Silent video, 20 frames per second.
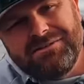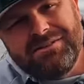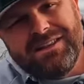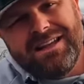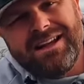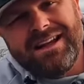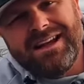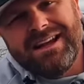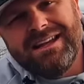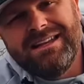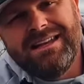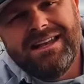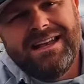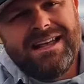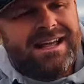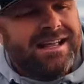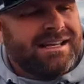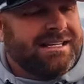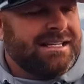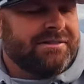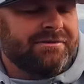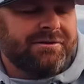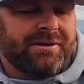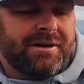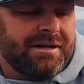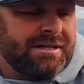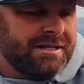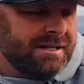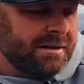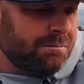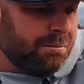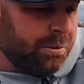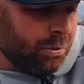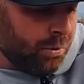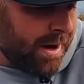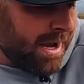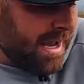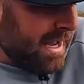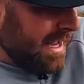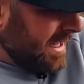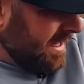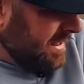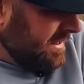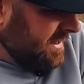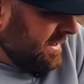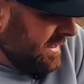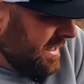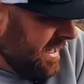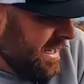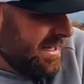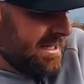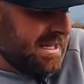of line, different brands,